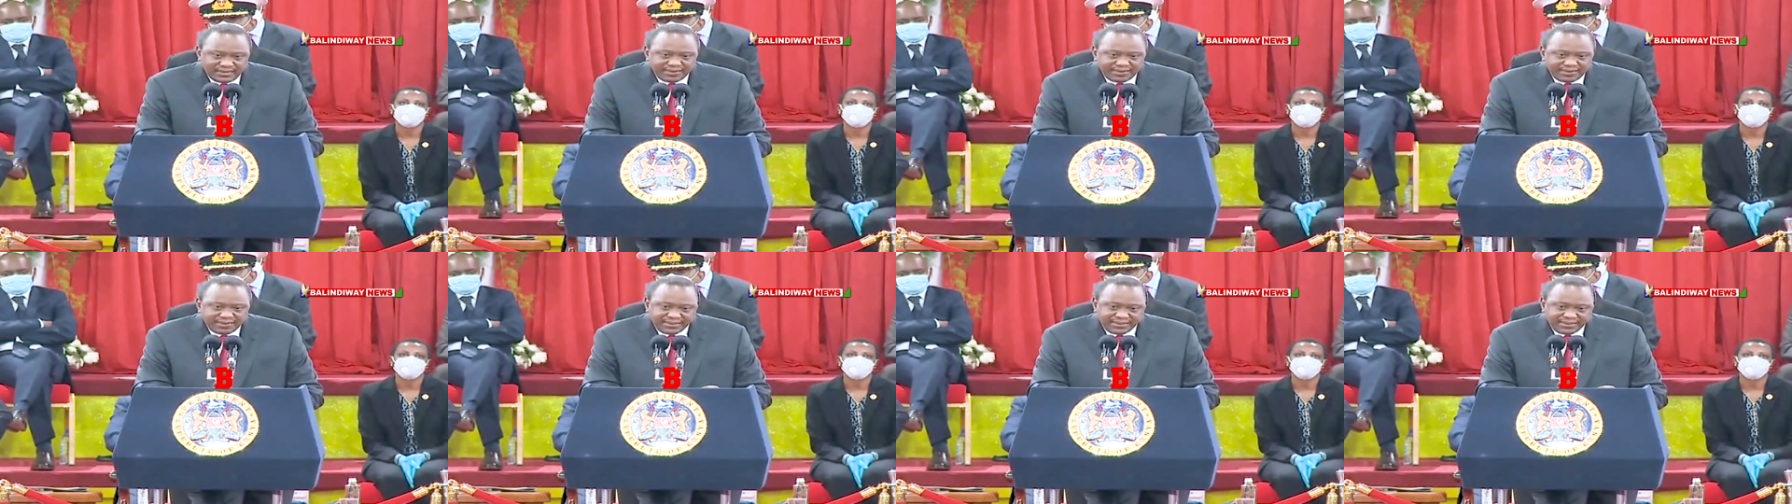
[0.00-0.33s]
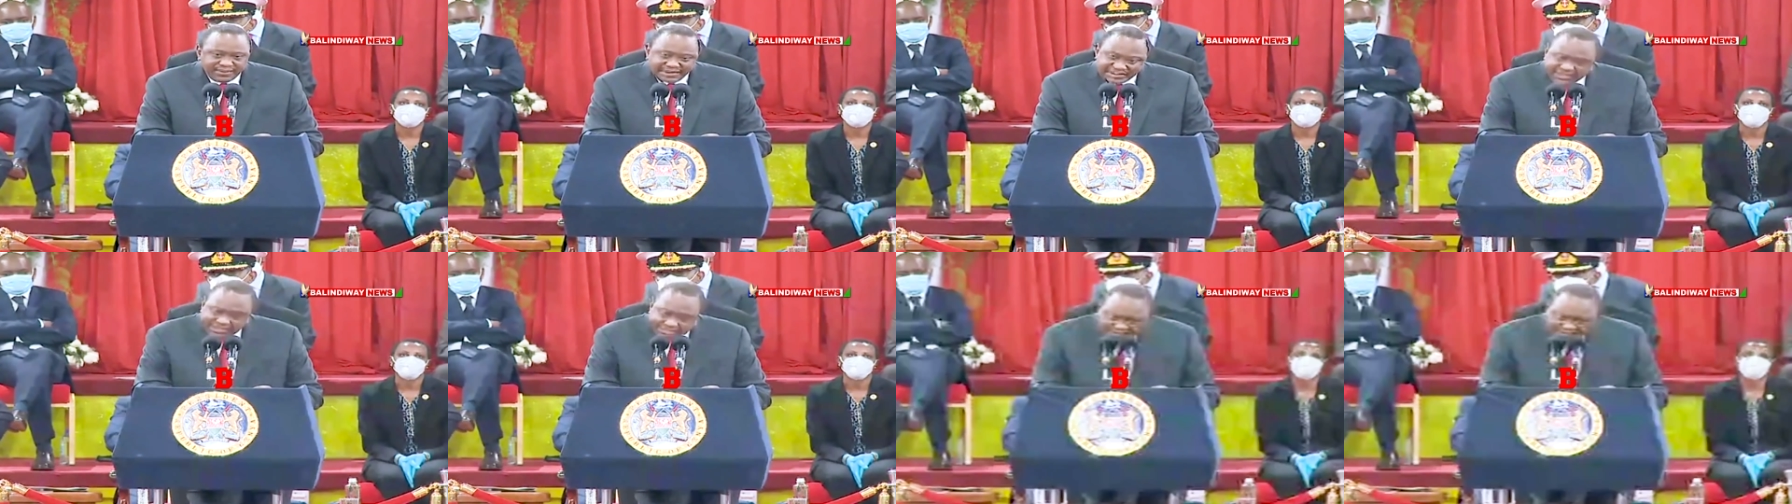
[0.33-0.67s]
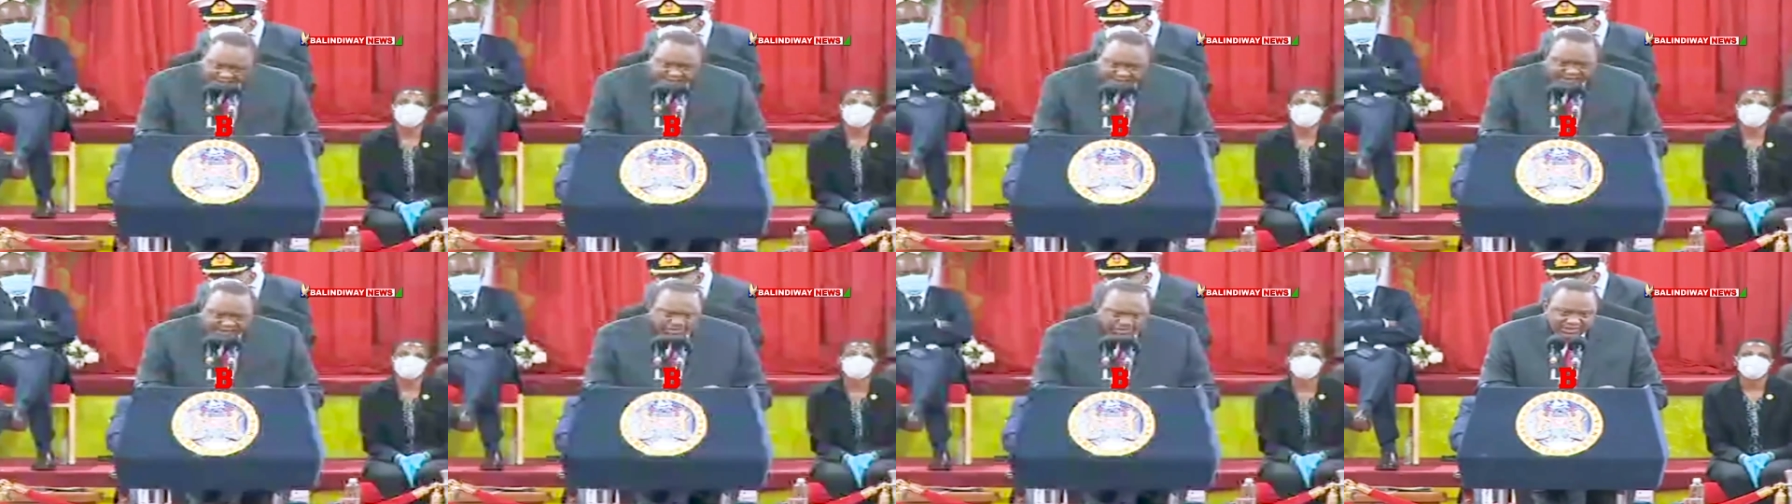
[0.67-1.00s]
we must
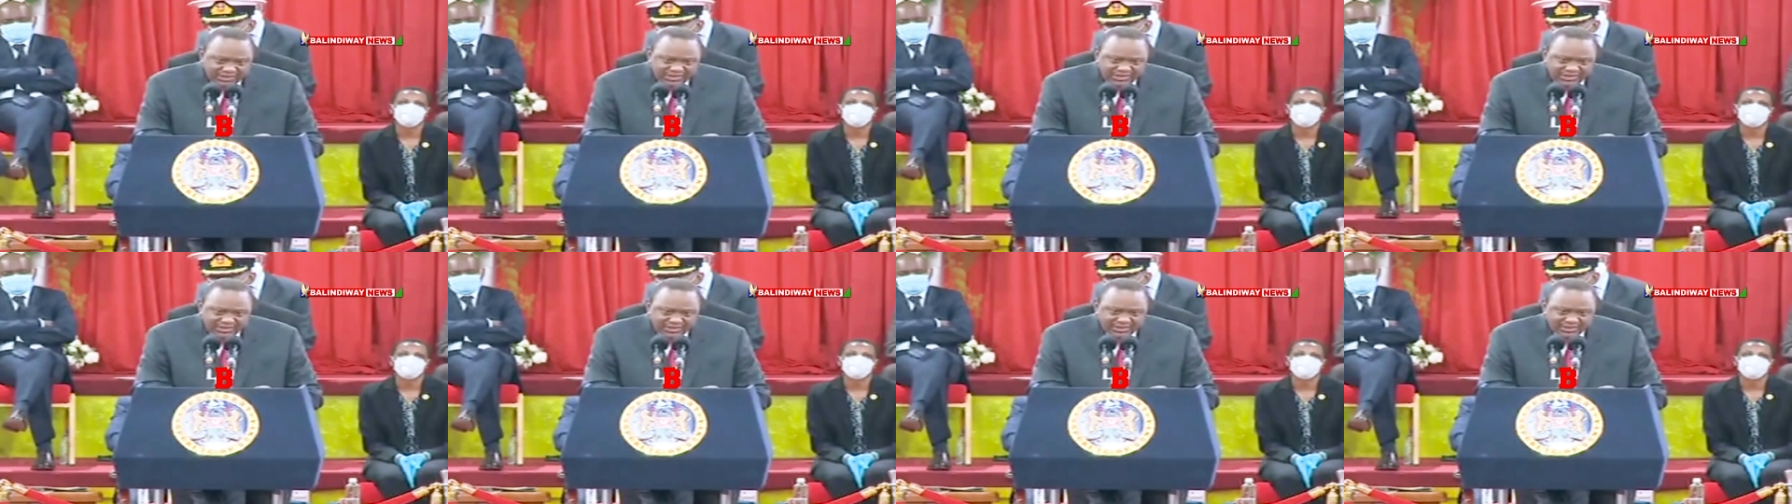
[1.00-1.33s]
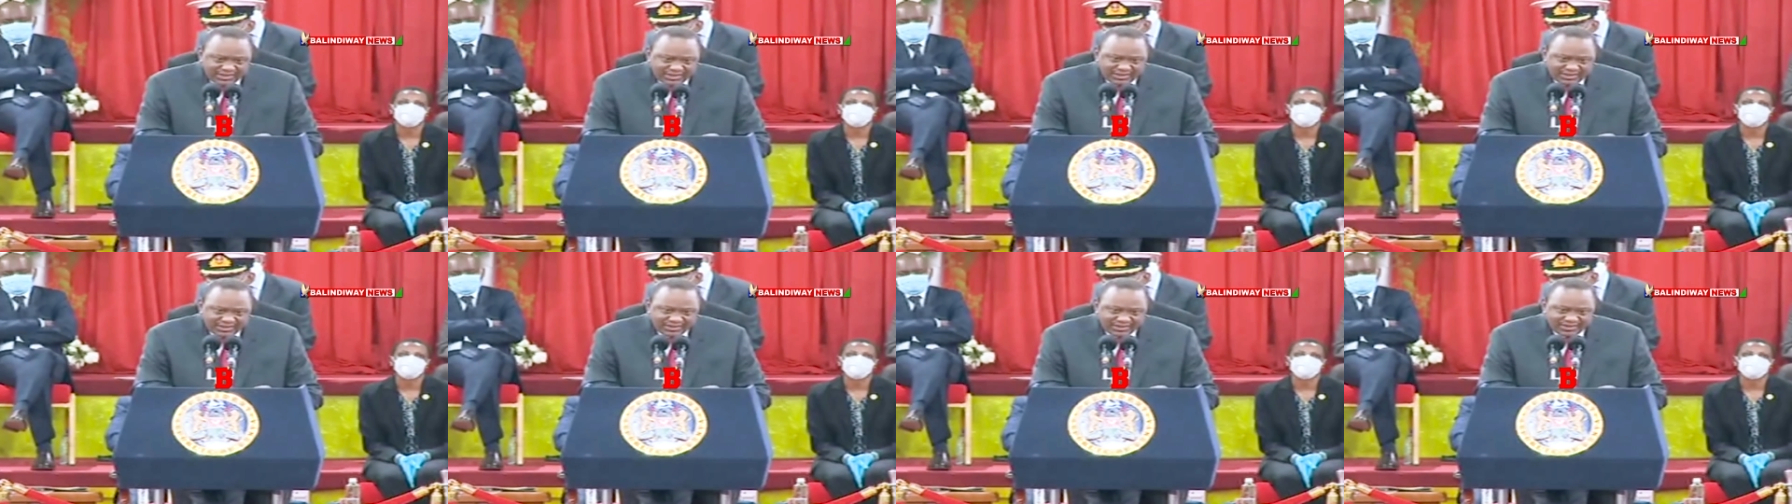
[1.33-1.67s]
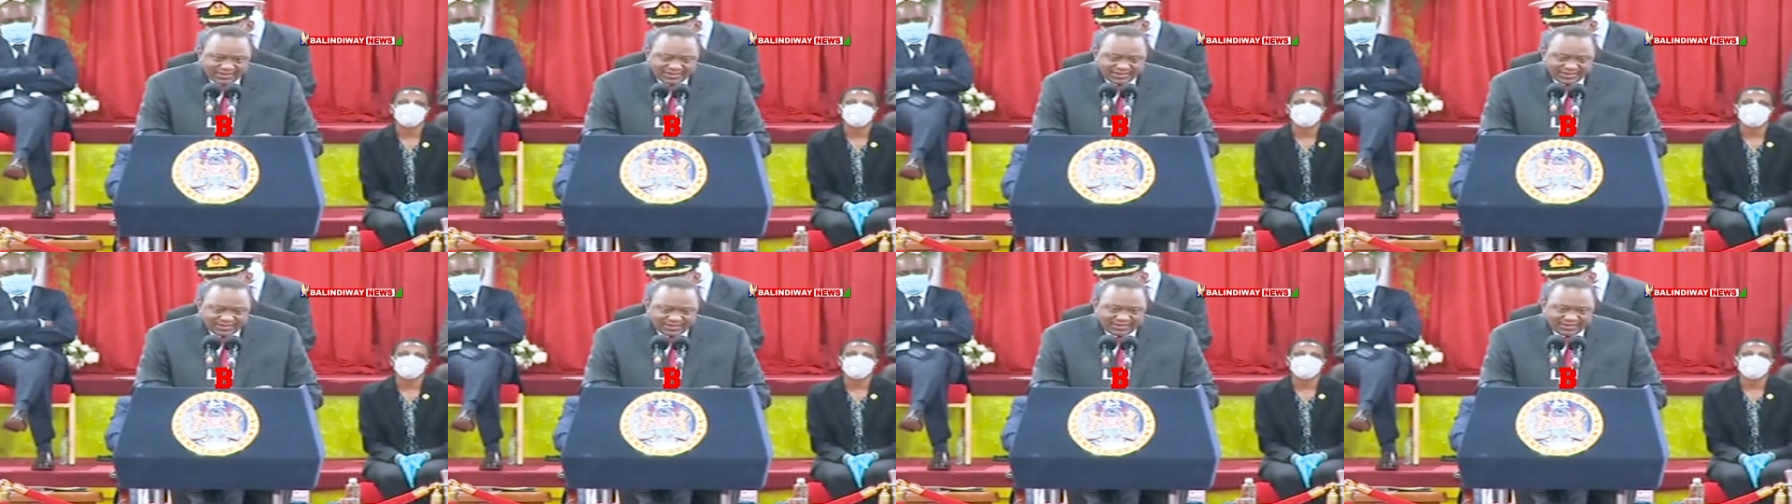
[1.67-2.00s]
manage it
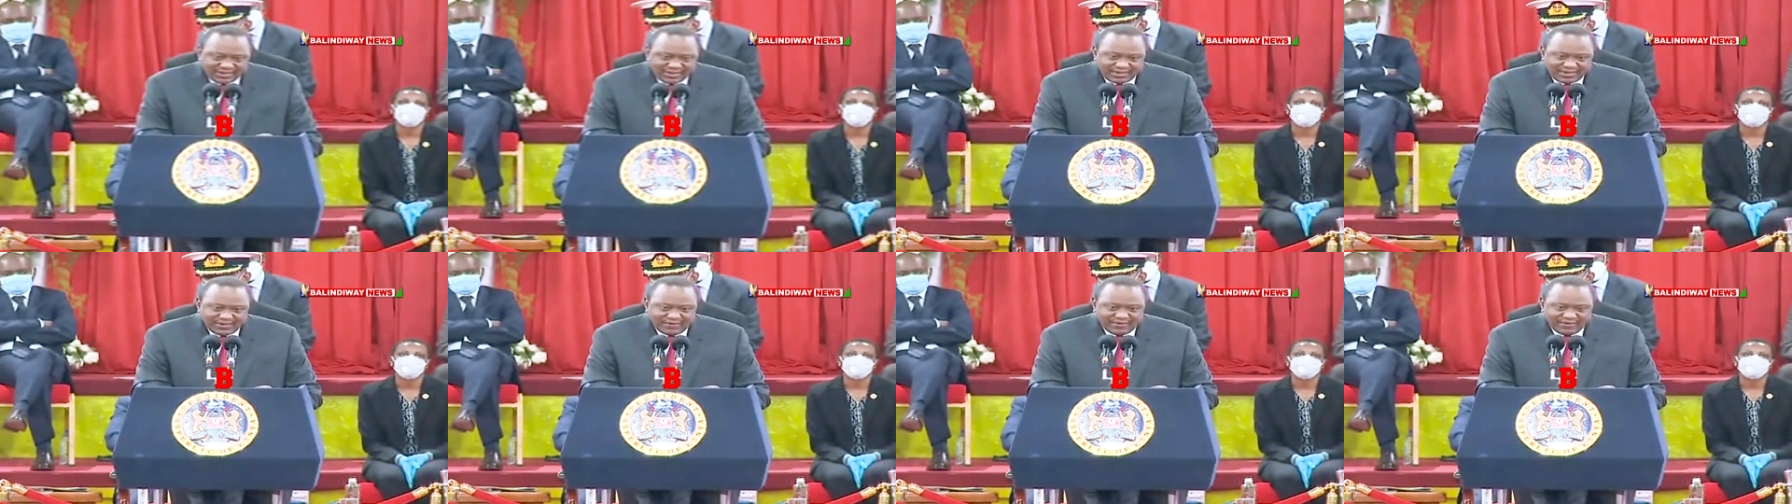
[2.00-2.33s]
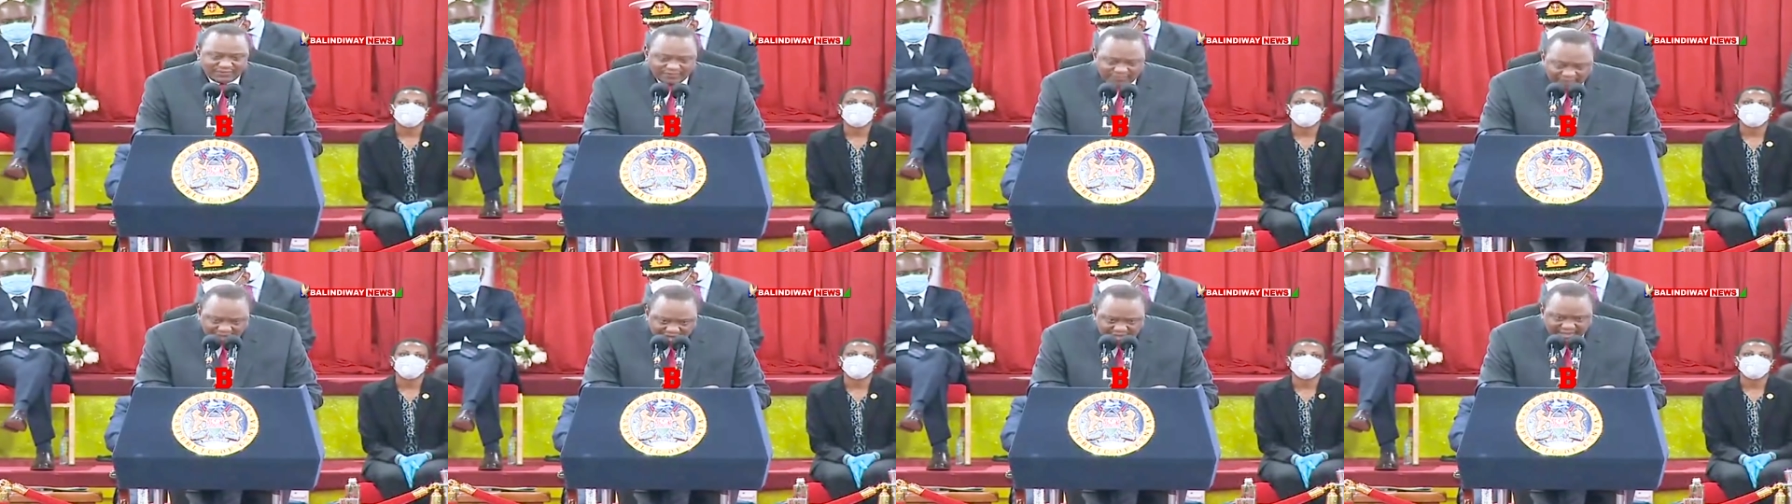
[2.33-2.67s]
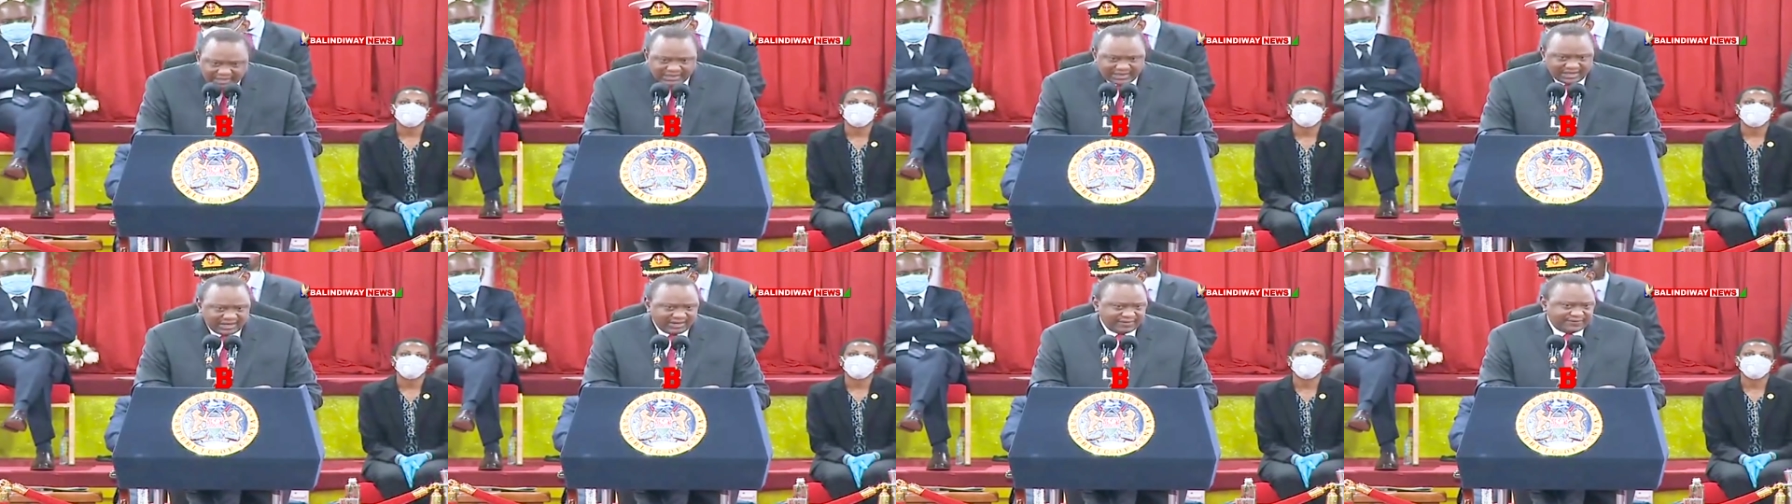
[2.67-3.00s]
very
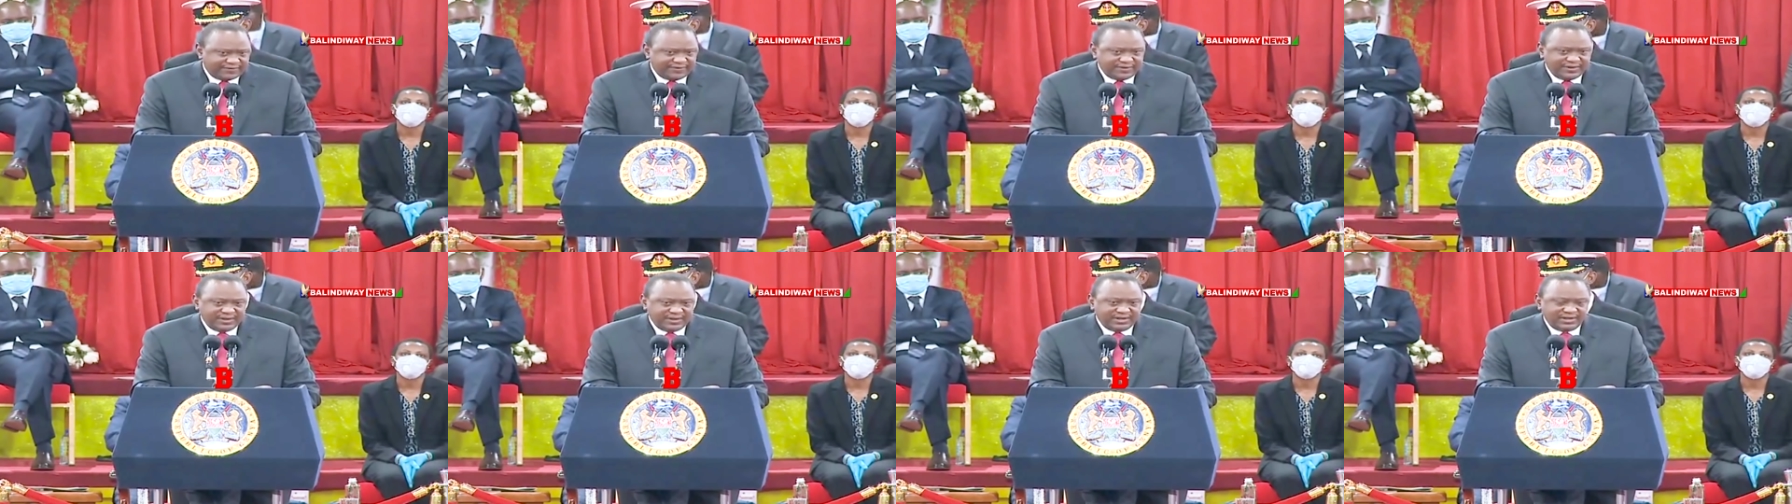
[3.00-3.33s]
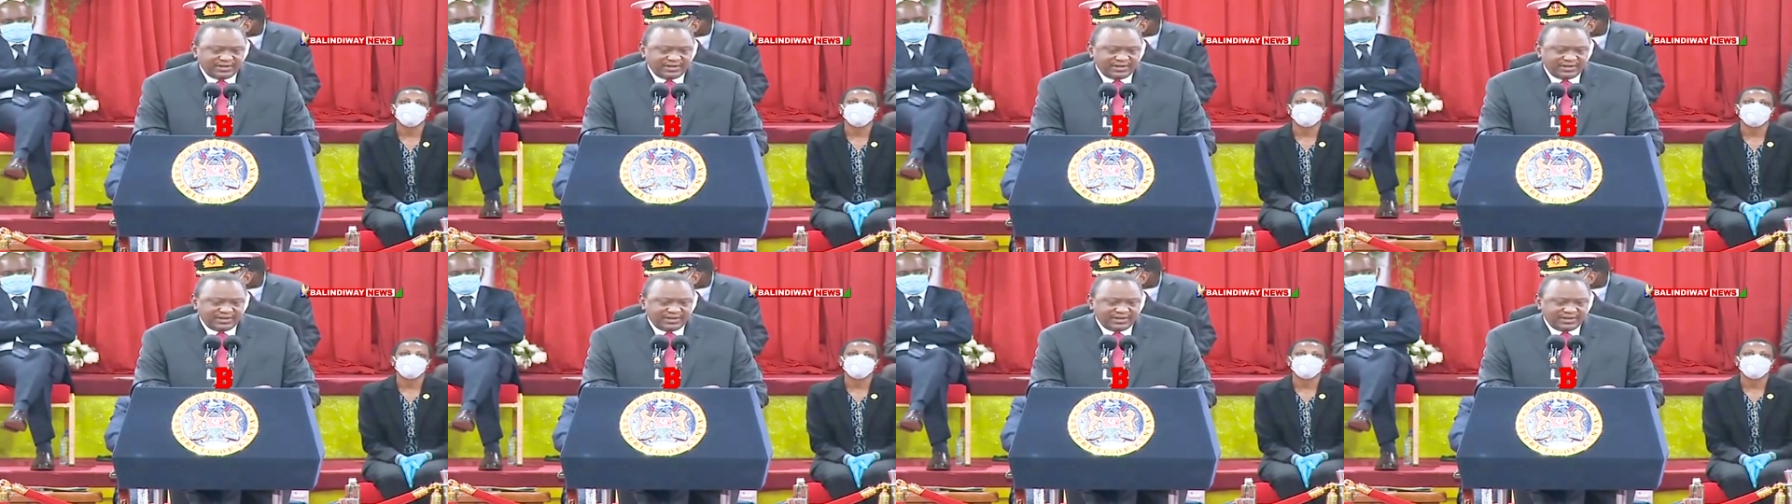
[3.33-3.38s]
carefully.